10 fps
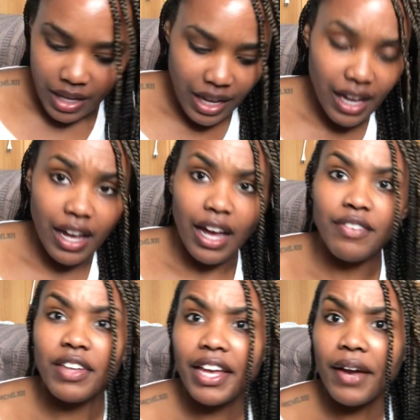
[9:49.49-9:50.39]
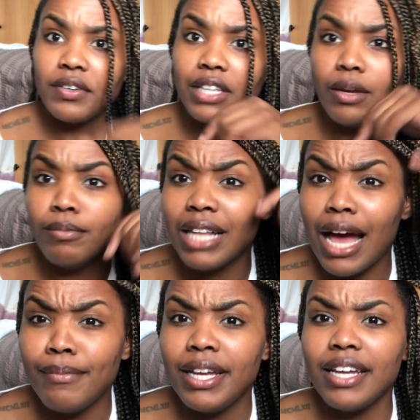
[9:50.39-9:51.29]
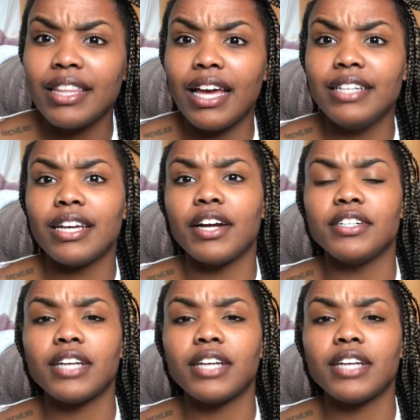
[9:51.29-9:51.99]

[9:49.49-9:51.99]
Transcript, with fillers: yeah, I feel like I was like blabbing that entire